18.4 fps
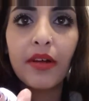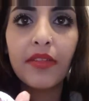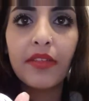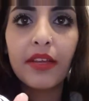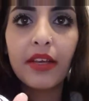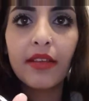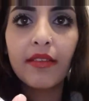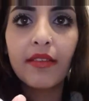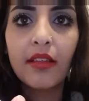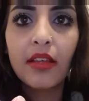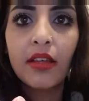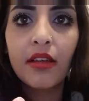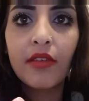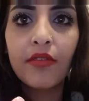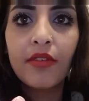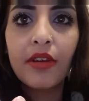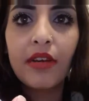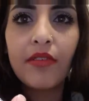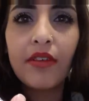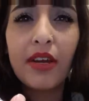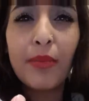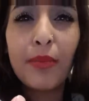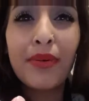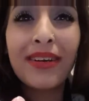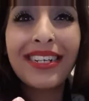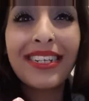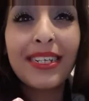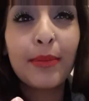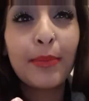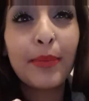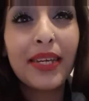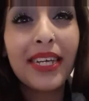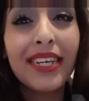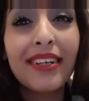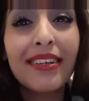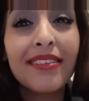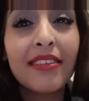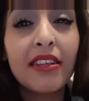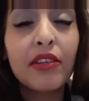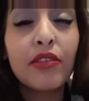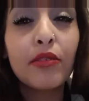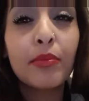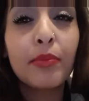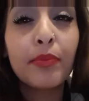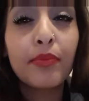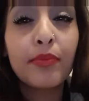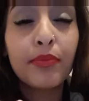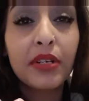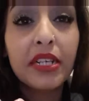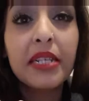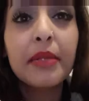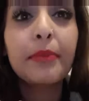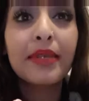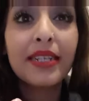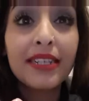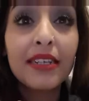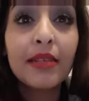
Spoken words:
but I think it's a really pretty pink, subtle pretty